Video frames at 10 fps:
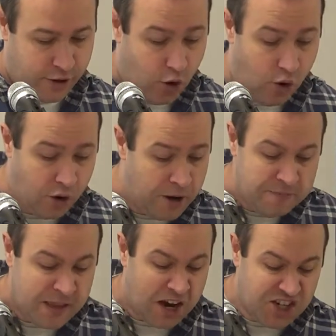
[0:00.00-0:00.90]
Or
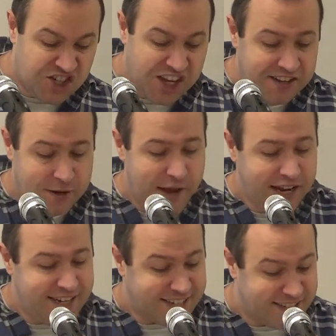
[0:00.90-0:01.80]
I stand
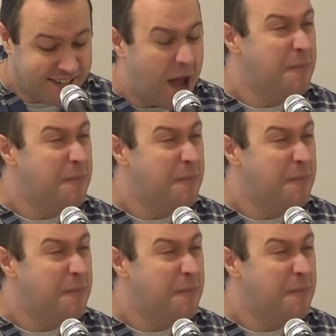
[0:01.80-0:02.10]
amazed,